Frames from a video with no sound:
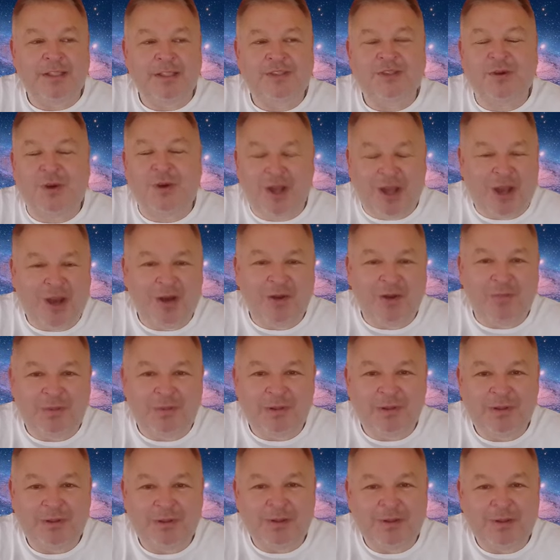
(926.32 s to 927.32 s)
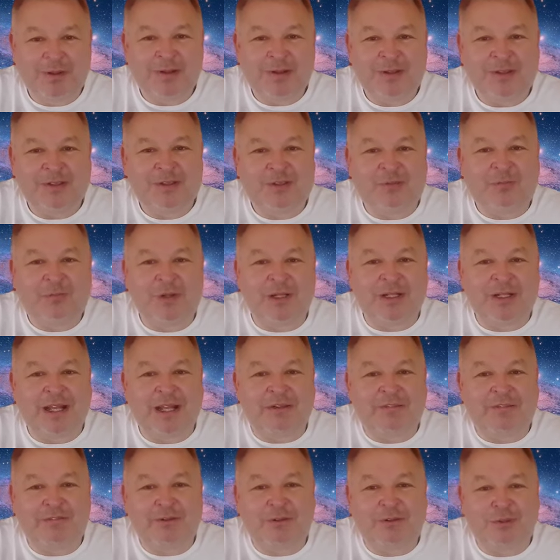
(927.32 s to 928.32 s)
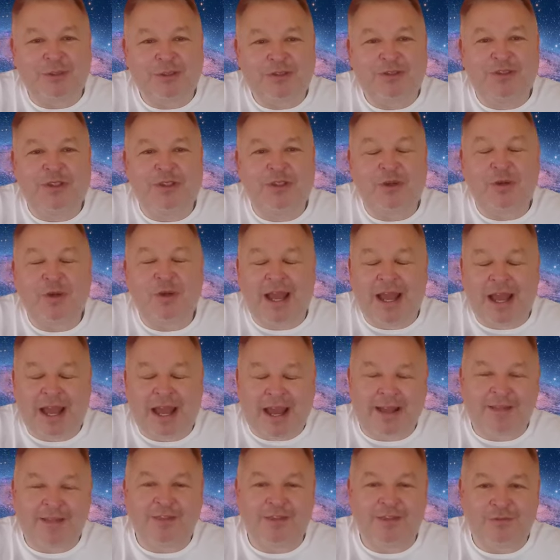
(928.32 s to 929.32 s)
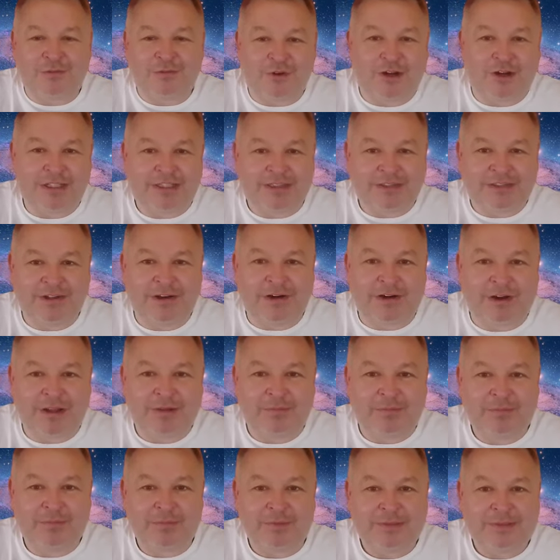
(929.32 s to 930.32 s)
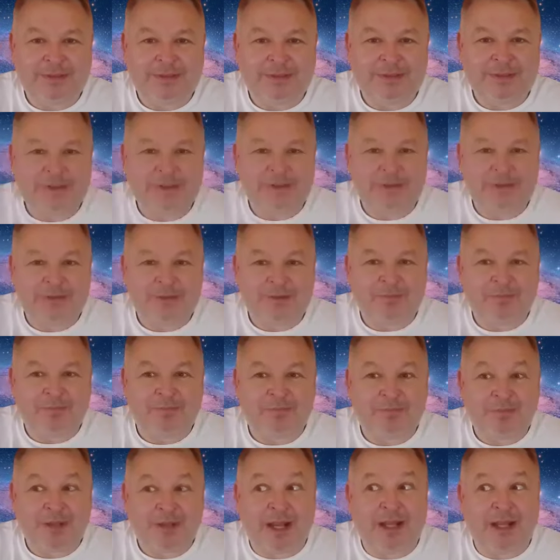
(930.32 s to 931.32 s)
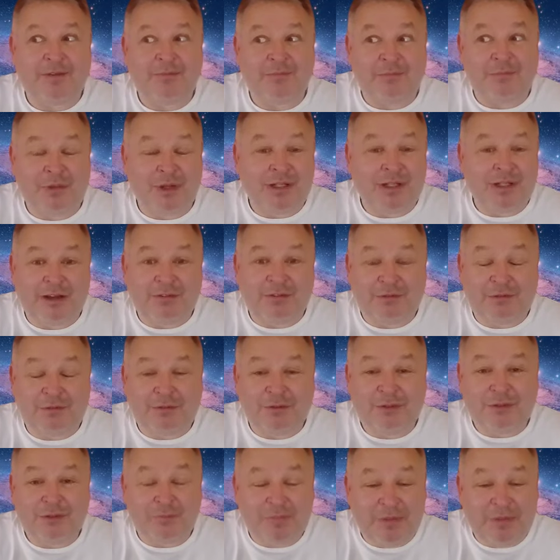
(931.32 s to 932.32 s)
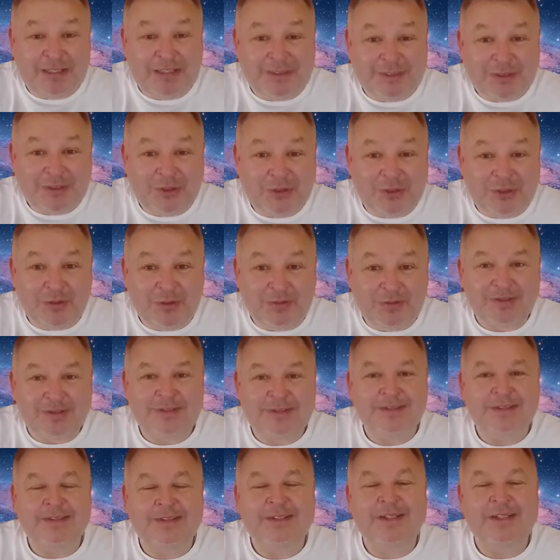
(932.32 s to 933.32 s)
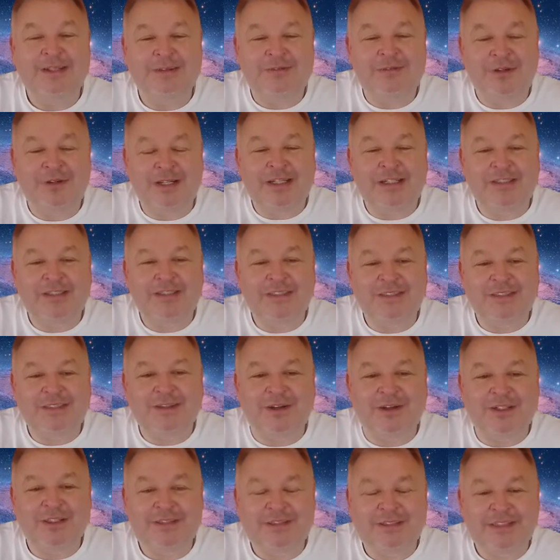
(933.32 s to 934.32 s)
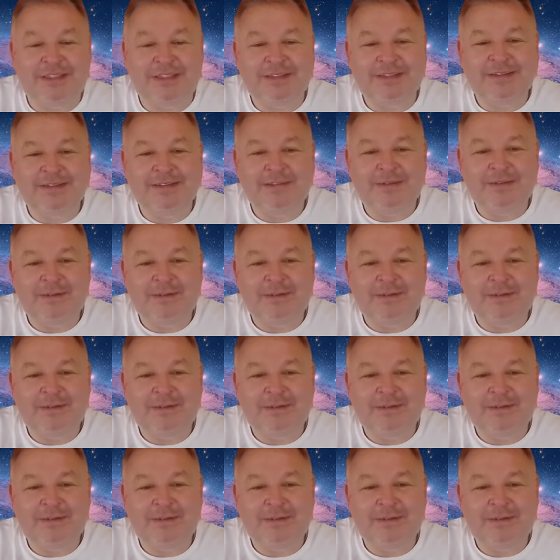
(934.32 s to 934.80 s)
So I hope bring that forward to you at the right time and bring that forward to me too. It really is exciting.